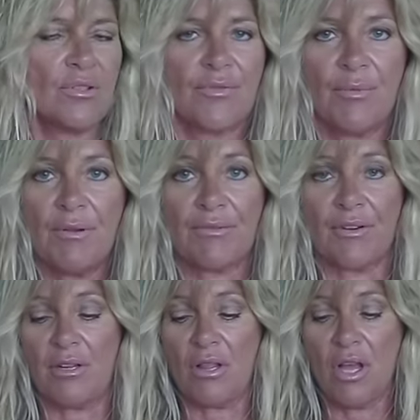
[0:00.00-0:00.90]
ordered from them
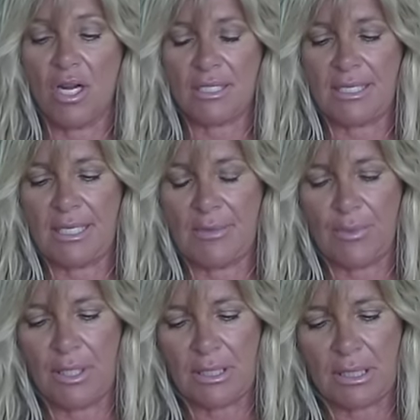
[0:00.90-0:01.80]
for a long time,
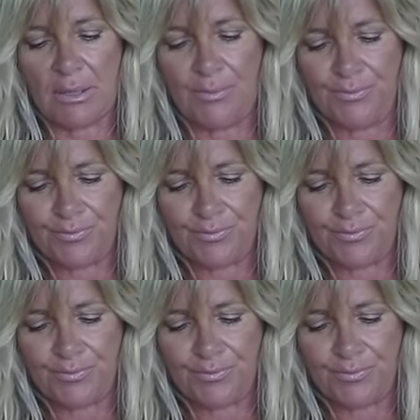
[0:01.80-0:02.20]
but um,